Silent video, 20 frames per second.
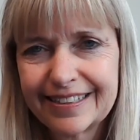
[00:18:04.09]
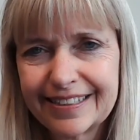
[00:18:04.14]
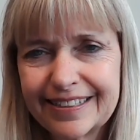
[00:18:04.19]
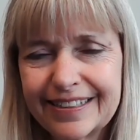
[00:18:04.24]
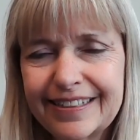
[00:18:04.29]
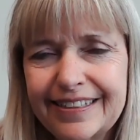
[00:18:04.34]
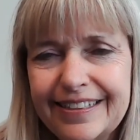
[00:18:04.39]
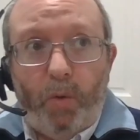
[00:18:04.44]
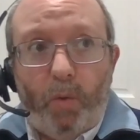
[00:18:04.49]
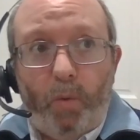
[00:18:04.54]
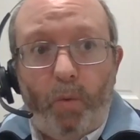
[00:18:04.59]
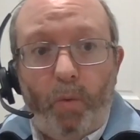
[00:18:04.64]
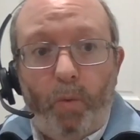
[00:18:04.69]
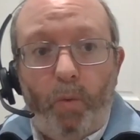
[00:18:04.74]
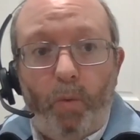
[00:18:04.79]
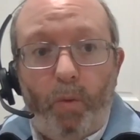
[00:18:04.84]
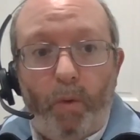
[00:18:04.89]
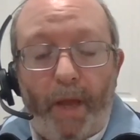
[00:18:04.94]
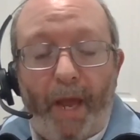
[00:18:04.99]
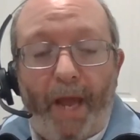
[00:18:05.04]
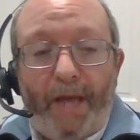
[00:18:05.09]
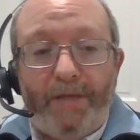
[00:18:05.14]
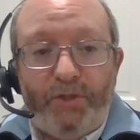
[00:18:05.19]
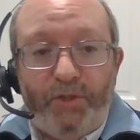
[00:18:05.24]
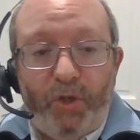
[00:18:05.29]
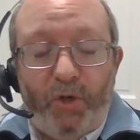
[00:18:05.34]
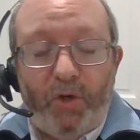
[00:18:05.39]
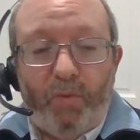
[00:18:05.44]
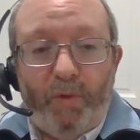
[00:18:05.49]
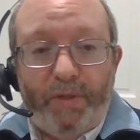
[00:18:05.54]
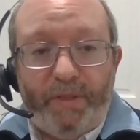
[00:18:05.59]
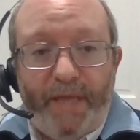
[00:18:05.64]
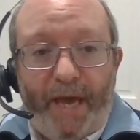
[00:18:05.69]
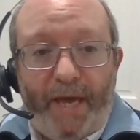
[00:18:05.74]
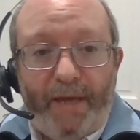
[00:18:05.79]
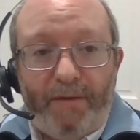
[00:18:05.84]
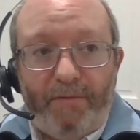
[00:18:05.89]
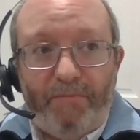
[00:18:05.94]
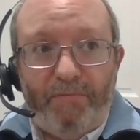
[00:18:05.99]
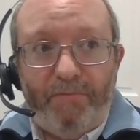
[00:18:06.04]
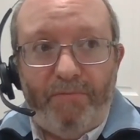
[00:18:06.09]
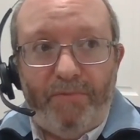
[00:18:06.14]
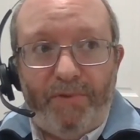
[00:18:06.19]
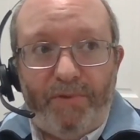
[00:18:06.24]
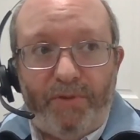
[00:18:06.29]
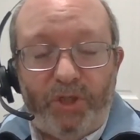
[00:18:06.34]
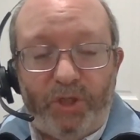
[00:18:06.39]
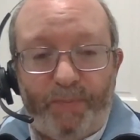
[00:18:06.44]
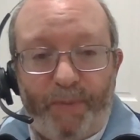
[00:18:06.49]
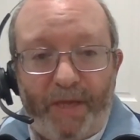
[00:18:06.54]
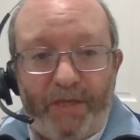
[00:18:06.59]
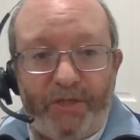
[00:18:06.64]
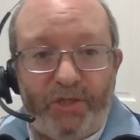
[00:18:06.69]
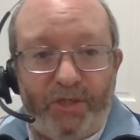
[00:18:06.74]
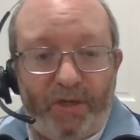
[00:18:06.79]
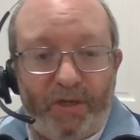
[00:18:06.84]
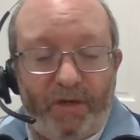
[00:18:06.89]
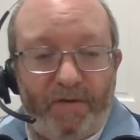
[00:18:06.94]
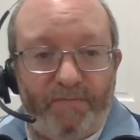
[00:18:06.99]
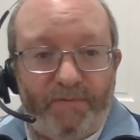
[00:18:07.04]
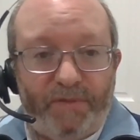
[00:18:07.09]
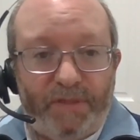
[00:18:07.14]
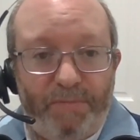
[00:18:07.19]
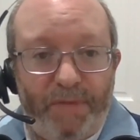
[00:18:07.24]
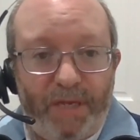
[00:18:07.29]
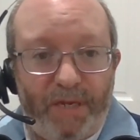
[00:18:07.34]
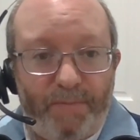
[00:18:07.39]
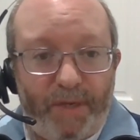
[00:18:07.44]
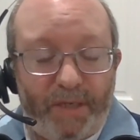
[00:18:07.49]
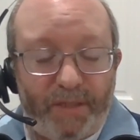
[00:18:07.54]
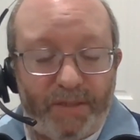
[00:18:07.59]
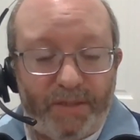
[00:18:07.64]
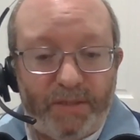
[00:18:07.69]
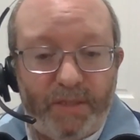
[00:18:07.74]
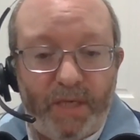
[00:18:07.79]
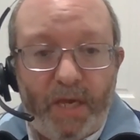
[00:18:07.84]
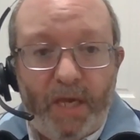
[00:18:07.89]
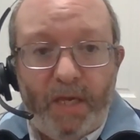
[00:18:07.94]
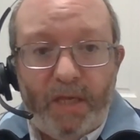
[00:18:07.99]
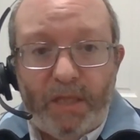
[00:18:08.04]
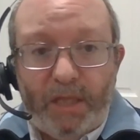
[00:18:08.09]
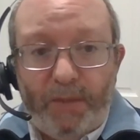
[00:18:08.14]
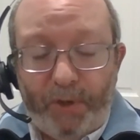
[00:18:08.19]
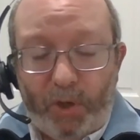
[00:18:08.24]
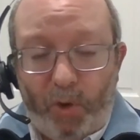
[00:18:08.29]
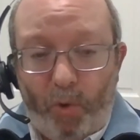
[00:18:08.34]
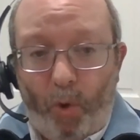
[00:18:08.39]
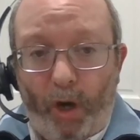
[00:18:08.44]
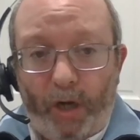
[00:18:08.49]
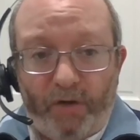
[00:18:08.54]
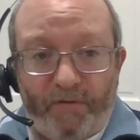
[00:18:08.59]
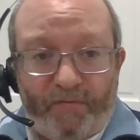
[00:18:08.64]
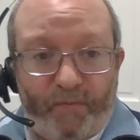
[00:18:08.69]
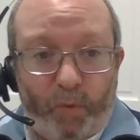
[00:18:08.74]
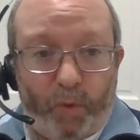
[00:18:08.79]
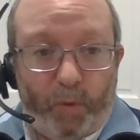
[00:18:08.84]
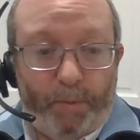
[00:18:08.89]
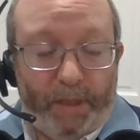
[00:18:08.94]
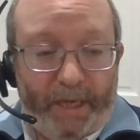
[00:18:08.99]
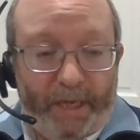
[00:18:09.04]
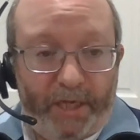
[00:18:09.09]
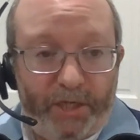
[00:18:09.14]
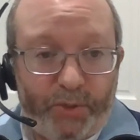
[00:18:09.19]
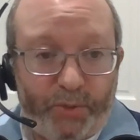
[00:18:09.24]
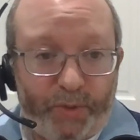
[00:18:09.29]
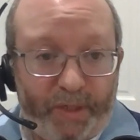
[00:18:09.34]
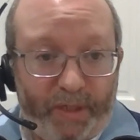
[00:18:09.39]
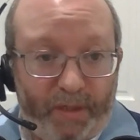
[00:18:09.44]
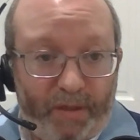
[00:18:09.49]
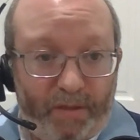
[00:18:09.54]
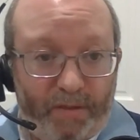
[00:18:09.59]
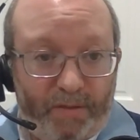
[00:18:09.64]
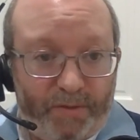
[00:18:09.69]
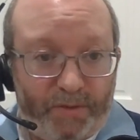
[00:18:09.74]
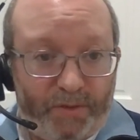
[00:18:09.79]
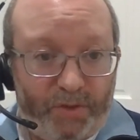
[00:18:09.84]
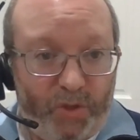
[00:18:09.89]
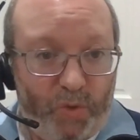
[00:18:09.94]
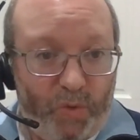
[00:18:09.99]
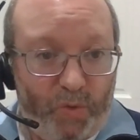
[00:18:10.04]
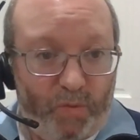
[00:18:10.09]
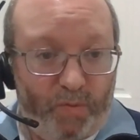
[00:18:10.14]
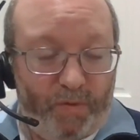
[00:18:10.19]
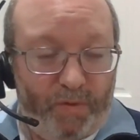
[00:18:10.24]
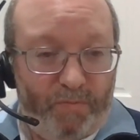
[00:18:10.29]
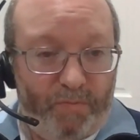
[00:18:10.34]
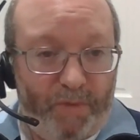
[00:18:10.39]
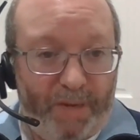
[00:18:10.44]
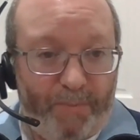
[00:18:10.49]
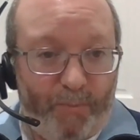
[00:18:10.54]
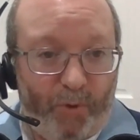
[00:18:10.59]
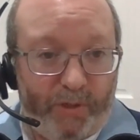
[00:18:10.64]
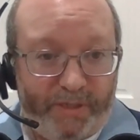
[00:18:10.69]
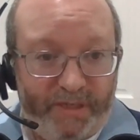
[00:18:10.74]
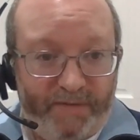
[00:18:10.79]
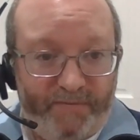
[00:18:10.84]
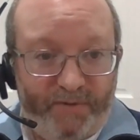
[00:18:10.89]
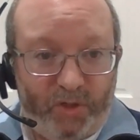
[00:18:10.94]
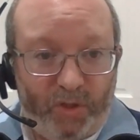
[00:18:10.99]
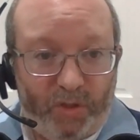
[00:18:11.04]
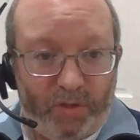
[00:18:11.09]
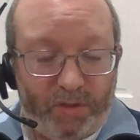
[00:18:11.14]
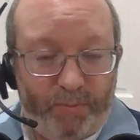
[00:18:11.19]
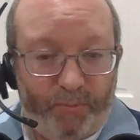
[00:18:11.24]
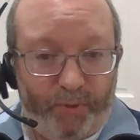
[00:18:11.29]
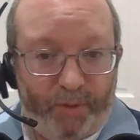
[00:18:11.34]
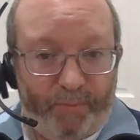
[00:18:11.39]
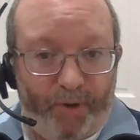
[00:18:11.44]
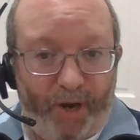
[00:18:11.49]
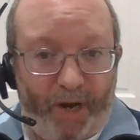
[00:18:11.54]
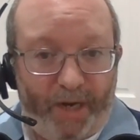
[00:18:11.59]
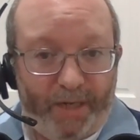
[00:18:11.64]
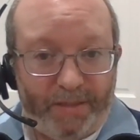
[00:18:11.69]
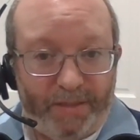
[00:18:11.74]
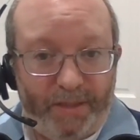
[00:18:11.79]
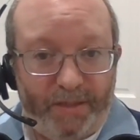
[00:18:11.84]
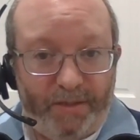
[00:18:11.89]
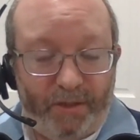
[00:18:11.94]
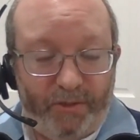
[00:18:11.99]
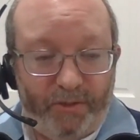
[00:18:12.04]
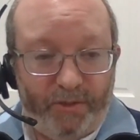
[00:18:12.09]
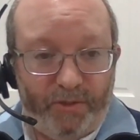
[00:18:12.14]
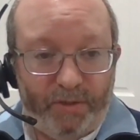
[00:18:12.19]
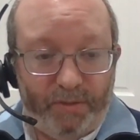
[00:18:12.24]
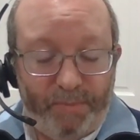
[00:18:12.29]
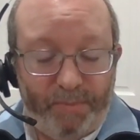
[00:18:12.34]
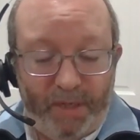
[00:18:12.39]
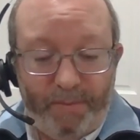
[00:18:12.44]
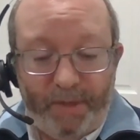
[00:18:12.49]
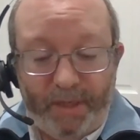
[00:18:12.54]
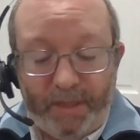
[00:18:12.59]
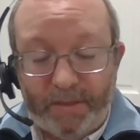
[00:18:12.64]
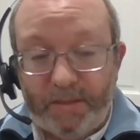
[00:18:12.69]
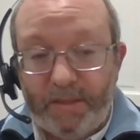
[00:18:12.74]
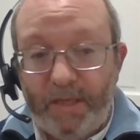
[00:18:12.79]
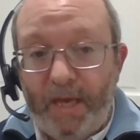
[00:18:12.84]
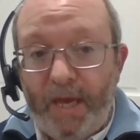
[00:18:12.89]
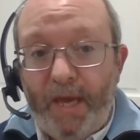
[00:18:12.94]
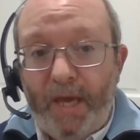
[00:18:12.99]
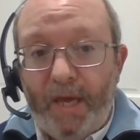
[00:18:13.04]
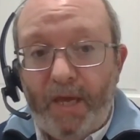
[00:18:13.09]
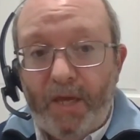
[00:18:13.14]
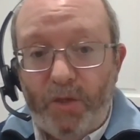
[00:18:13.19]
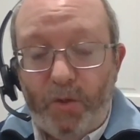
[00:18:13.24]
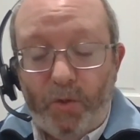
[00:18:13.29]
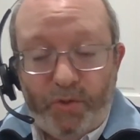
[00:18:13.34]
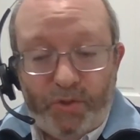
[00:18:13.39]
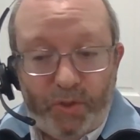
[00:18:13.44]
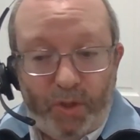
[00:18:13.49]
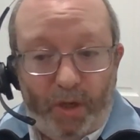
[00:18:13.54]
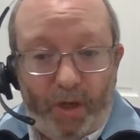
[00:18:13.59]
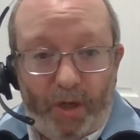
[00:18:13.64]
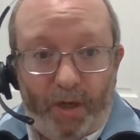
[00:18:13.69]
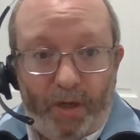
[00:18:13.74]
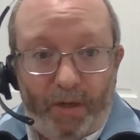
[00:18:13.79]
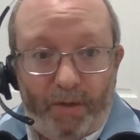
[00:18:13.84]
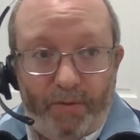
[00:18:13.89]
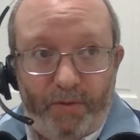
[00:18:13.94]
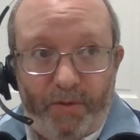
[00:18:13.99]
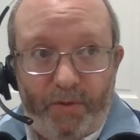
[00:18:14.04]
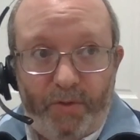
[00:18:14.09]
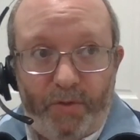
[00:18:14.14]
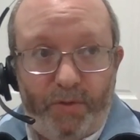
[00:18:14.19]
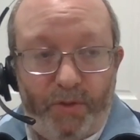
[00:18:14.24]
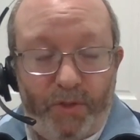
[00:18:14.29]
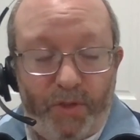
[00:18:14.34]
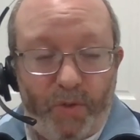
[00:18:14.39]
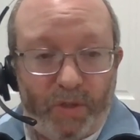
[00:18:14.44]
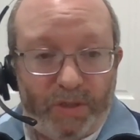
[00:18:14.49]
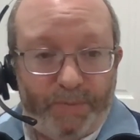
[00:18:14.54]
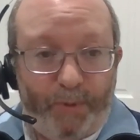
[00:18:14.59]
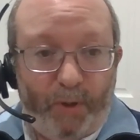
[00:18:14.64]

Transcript: So, as you noted, with that suspension of de minimis, they required a formal entry. So, made it more difficult to bring products in under de minimis. You saw the U.S.